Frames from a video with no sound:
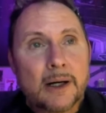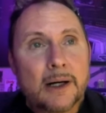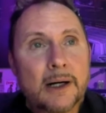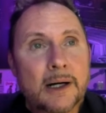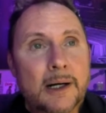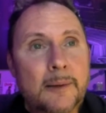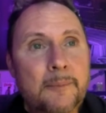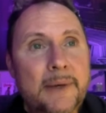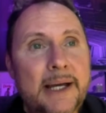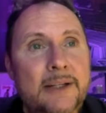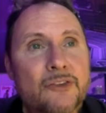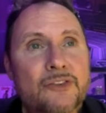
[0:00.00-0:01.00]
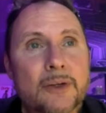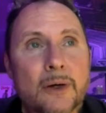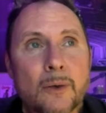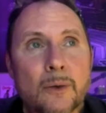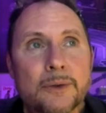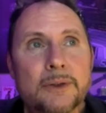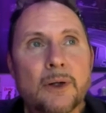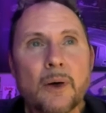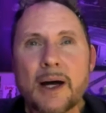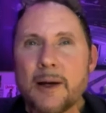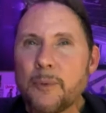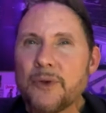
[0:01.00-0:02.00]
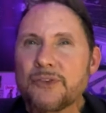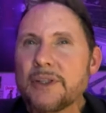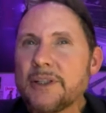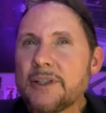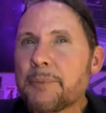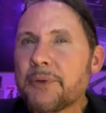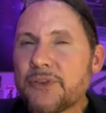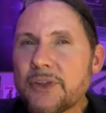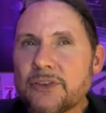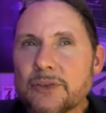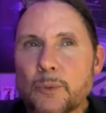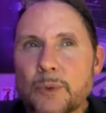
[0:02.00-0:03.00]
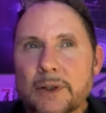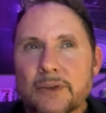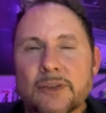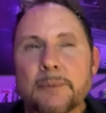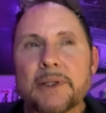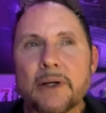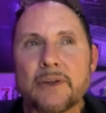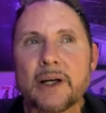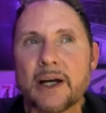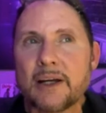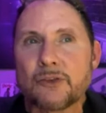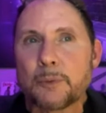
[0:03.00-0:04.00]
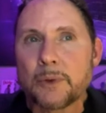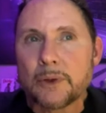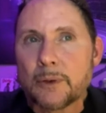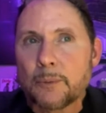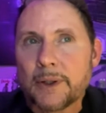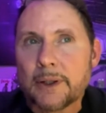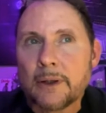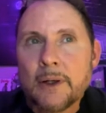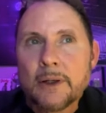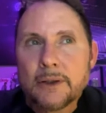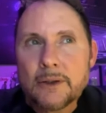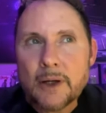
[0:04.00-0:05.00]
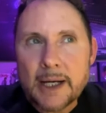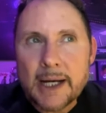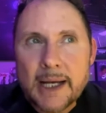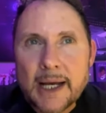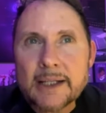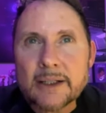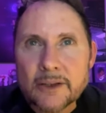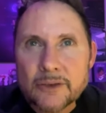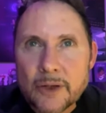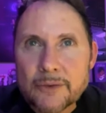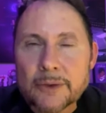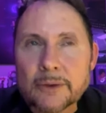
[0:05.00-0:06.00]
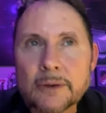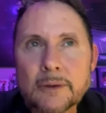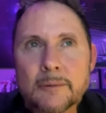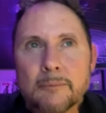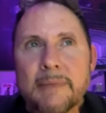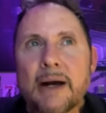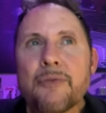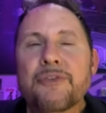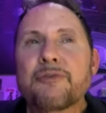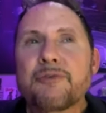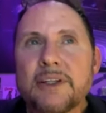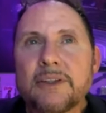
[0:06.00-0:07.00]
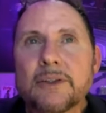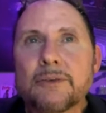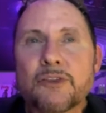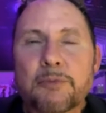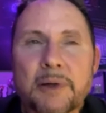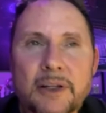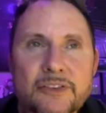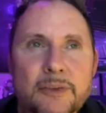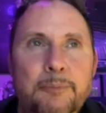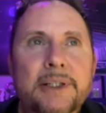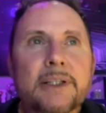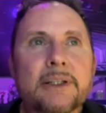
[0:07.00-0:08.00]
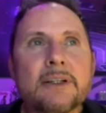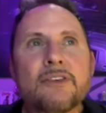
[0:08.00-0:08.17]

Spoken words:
And so, I wasn't in the position where some of the other guys were, where, I had another mouth to feed and the responsibility.